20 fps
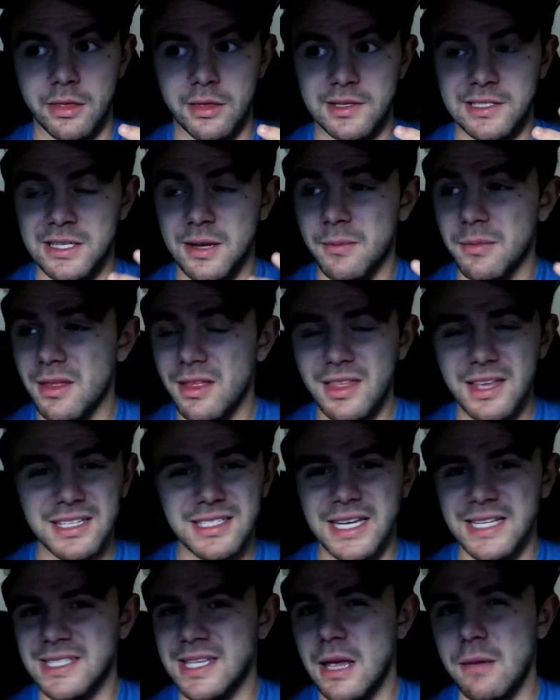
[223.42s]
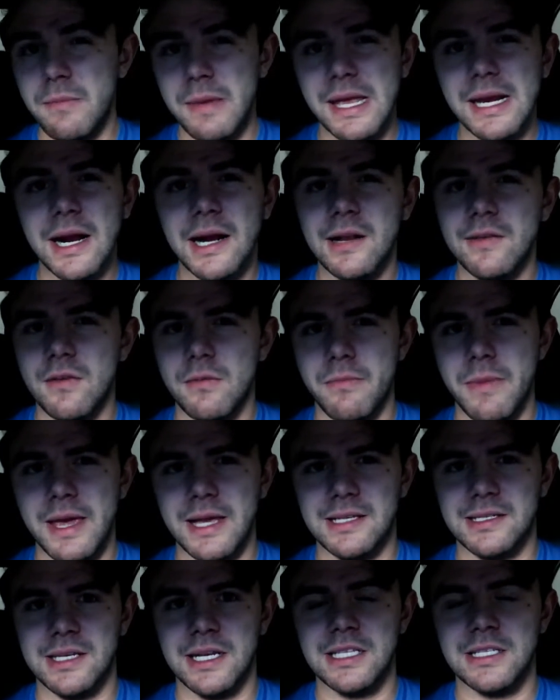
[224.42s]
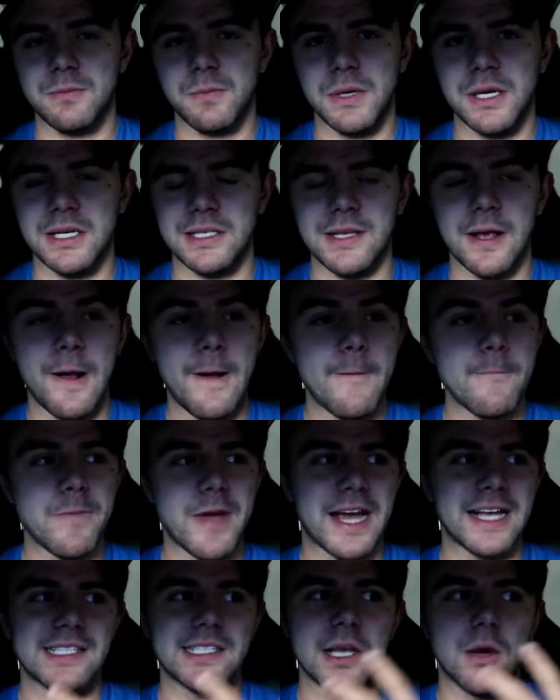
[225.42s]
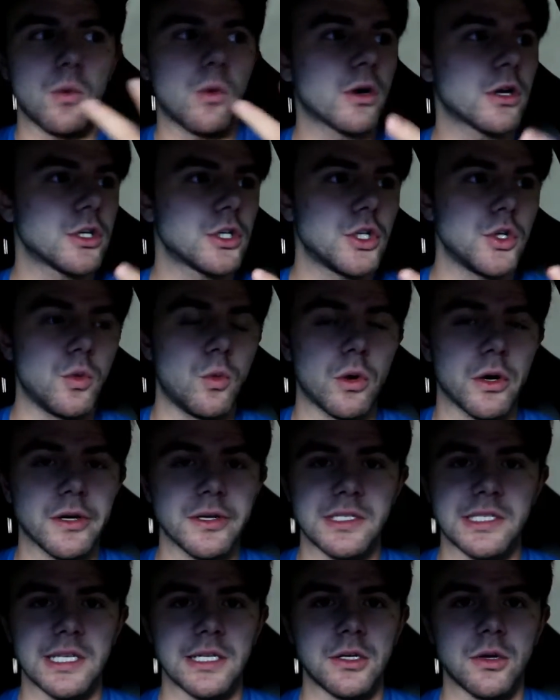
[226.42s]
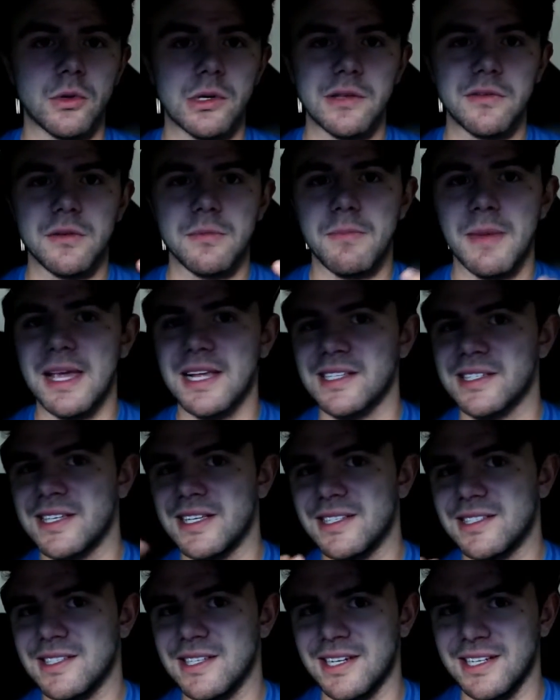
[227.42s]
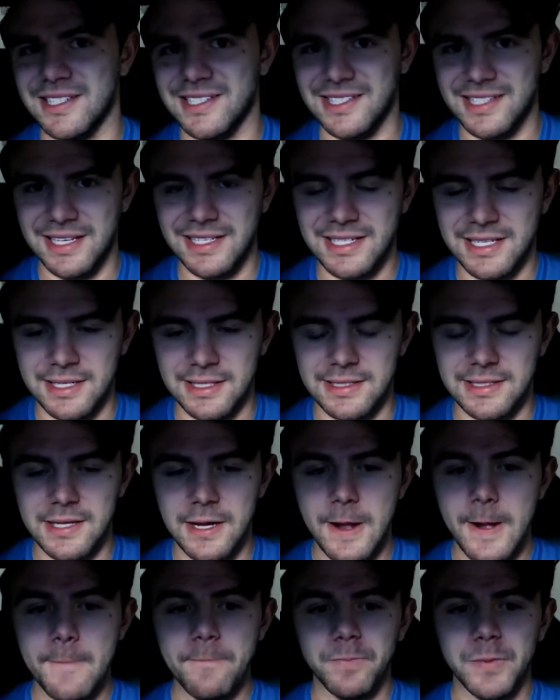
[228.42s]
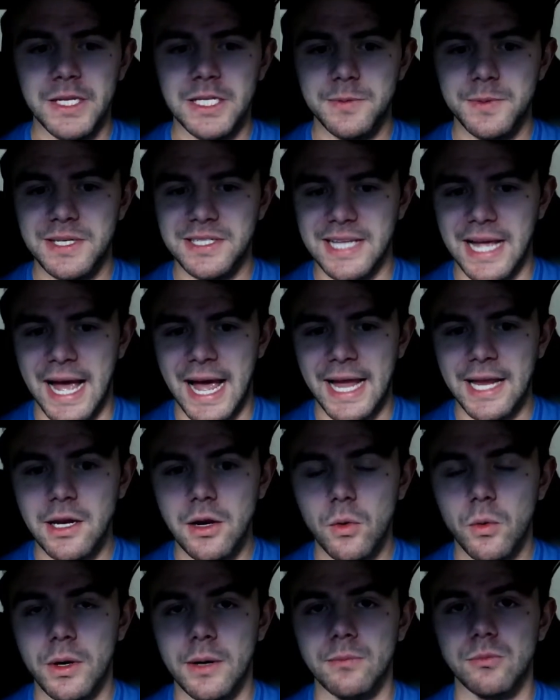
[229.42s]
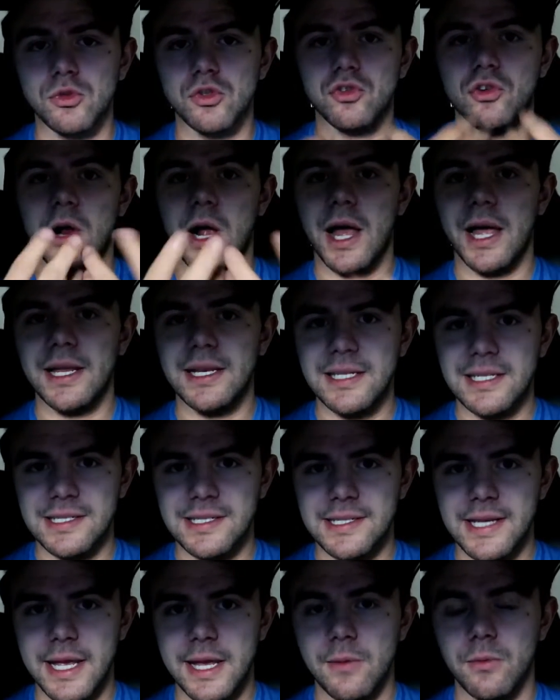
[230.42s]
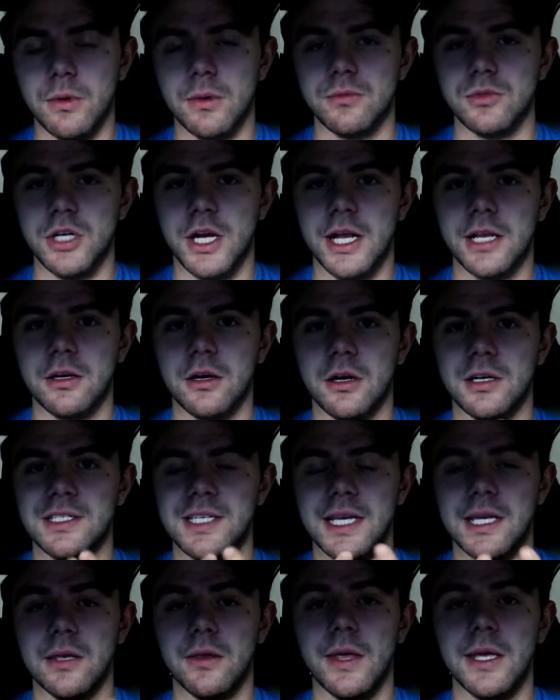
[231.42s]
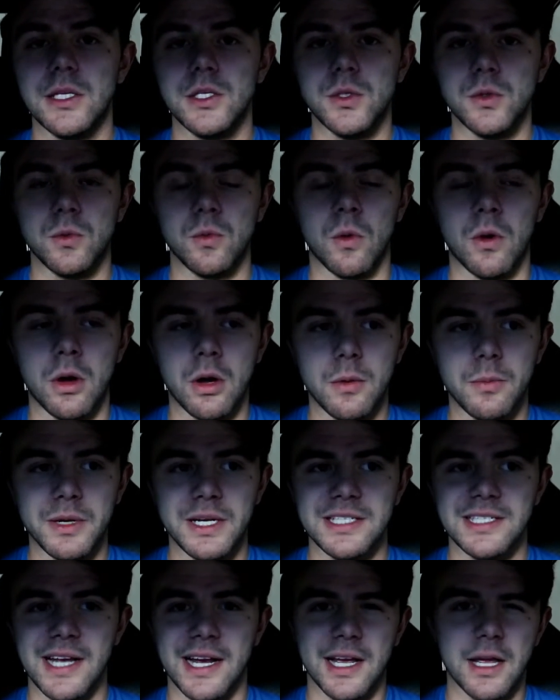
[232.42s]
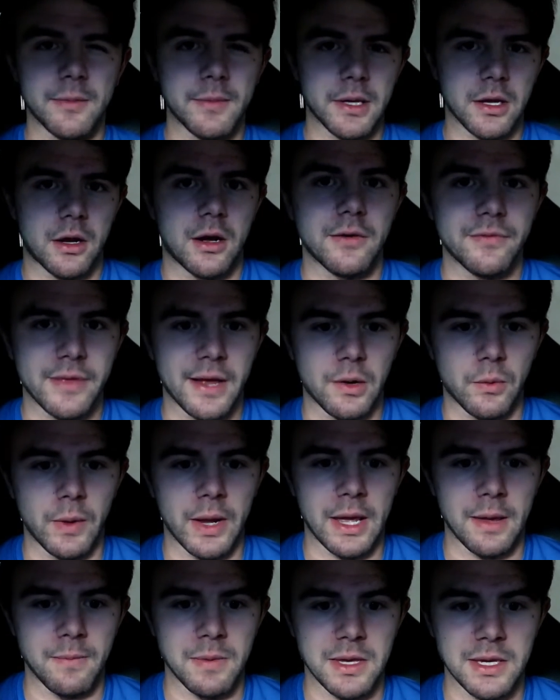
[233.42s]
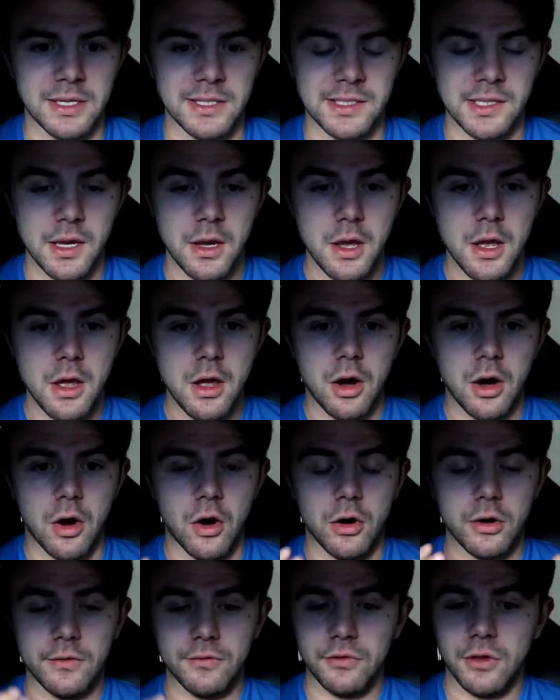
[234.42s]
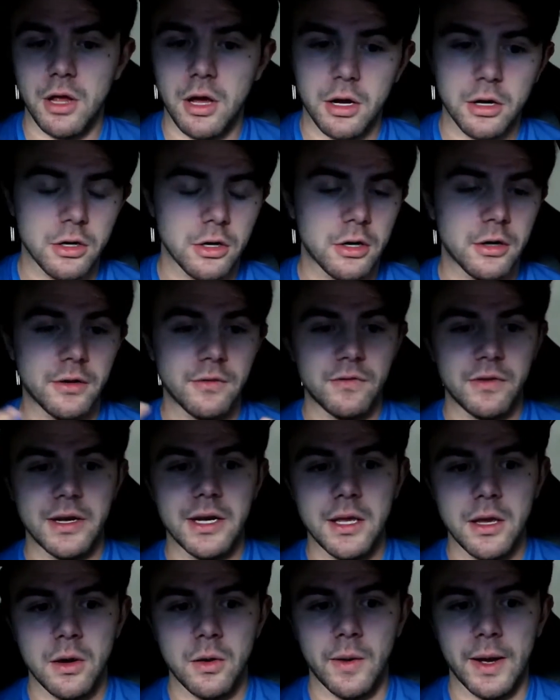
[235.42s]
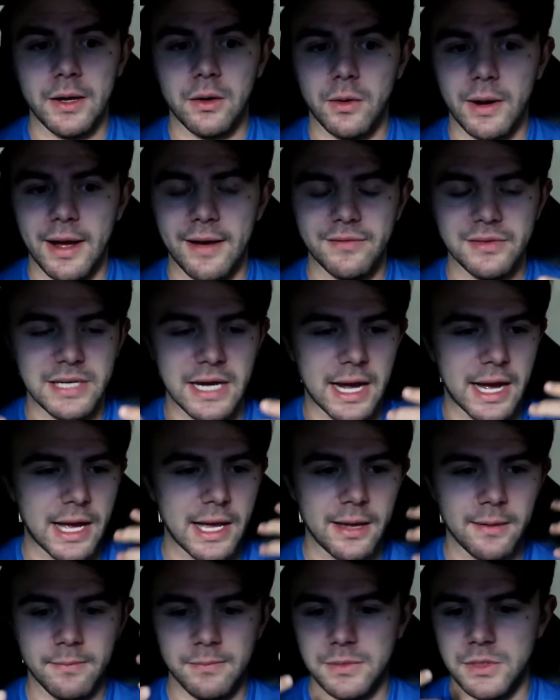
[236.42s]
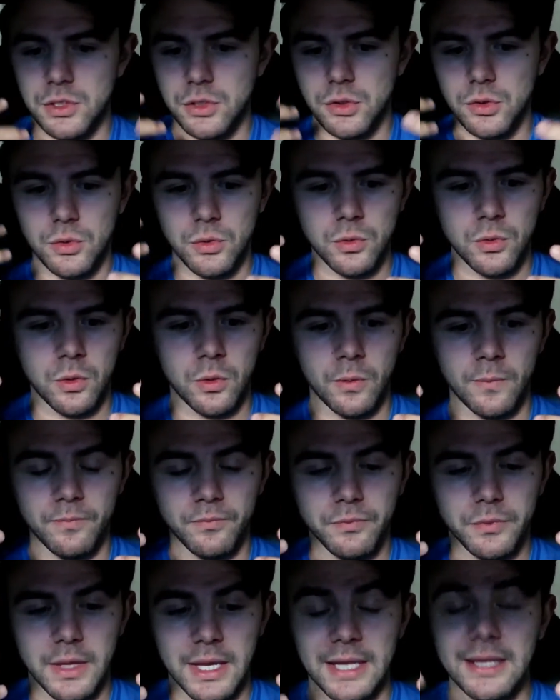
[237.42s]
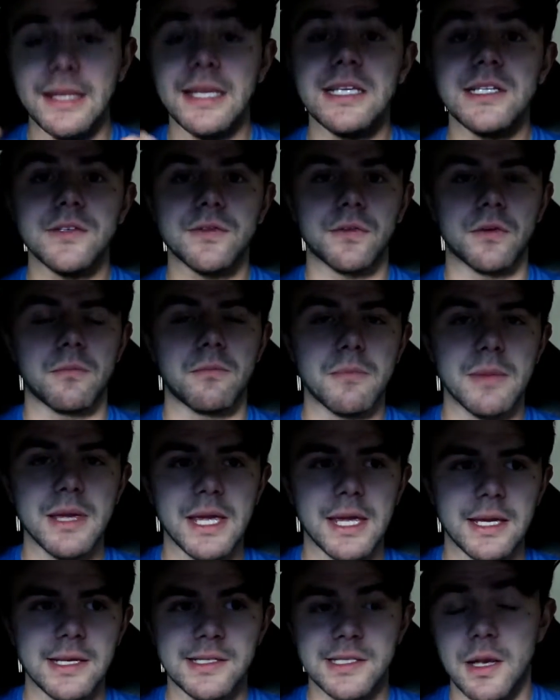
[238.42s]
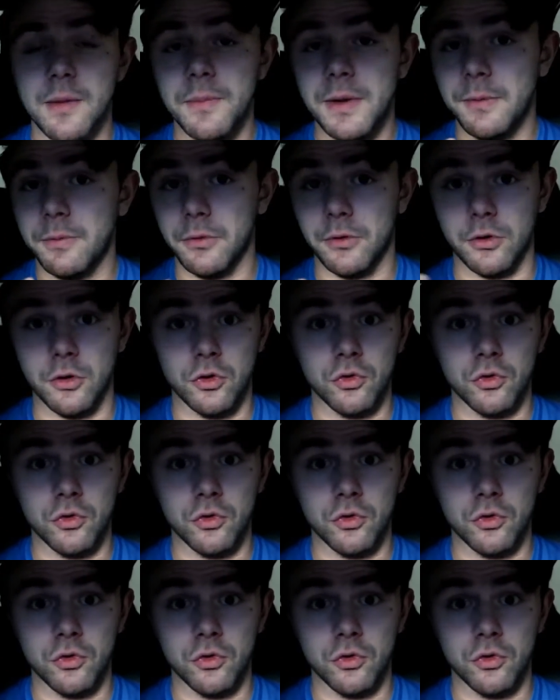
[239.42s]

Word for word: Some of the things I say may not even make sense, because I say 1 or 2 words that don't even make sense in a sentence. And it's because I know what I'm trying to say and what I'm trying to articulate to you all, but it's not coming off that way, because on a vlog or on a video, I don't have time to, at least for me, some people are